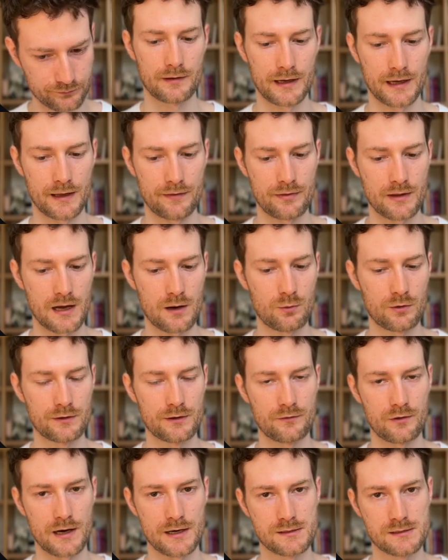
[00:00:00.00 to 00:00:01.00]
And now on the
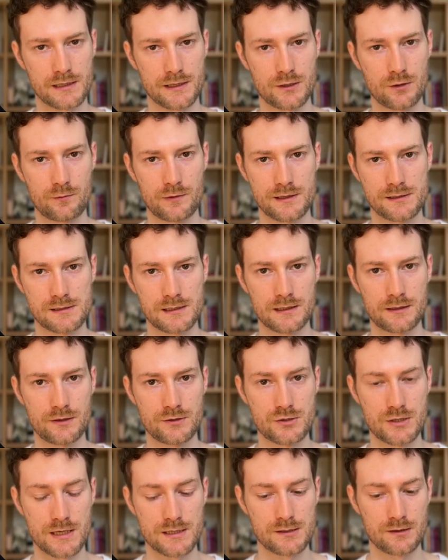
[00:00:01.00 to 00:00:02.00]
right side, you will see the
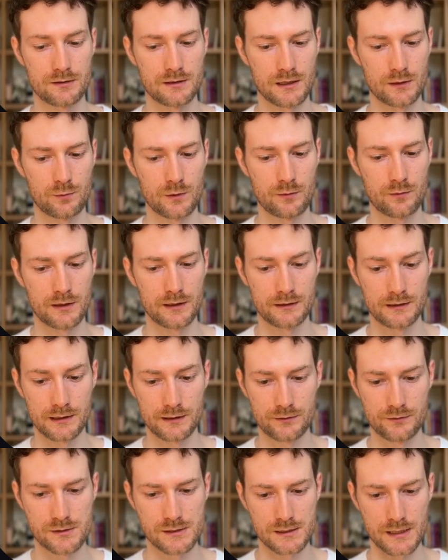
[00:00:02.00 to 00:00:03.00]
JSON that we will
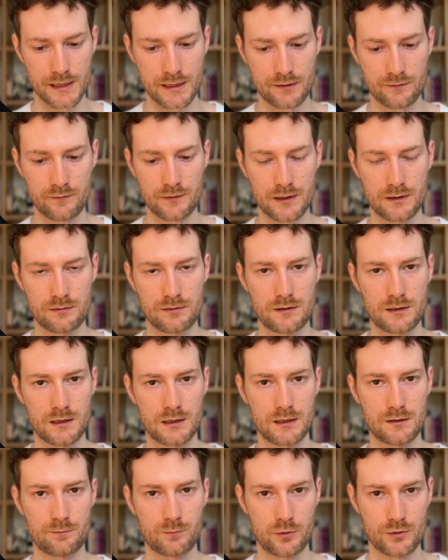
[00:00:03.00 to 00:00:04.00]
need to send with
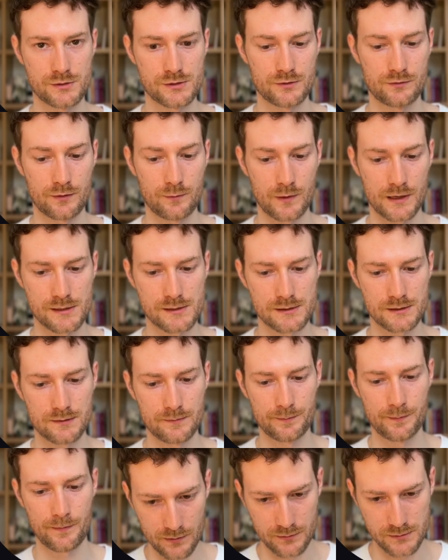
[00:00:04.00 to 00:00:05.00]
the post request.
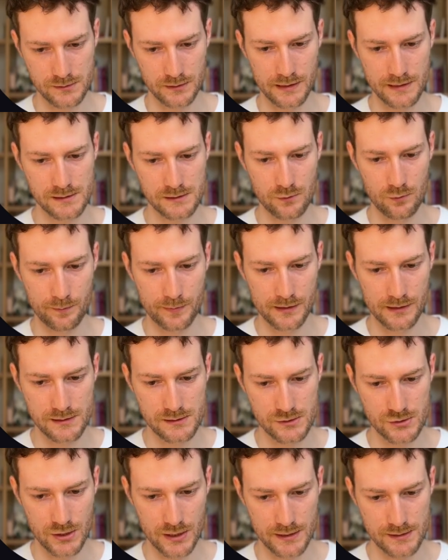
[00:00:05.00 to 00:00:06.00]
So let's copy this
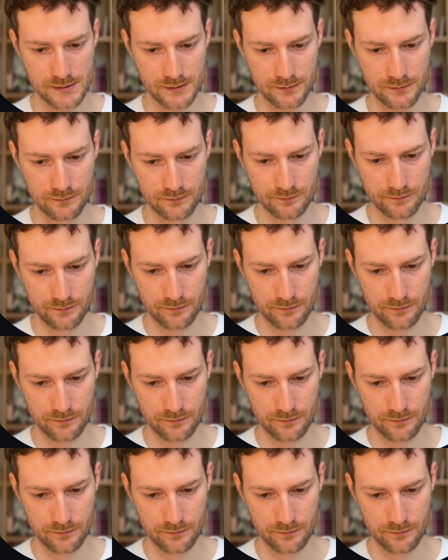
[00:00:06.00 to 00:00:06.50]
JSON